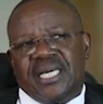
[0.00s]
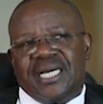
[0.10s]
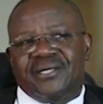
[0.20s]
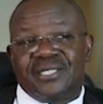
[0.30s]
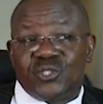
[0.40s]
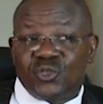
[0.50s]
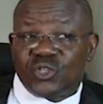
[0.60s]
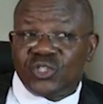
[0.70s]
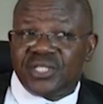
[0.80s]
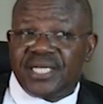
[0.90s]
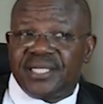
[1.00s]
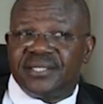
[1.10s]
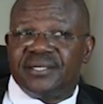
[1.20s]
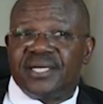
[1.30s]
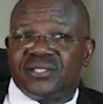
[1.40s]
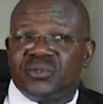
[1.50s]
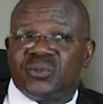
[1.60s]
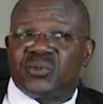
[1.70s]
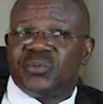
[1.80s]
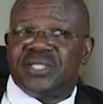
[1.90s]
And restructuring Nigeria is not
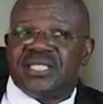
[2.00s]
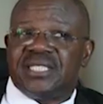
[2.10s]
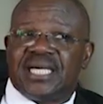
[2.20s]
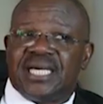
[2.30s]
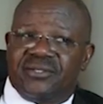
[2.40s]
going to be in their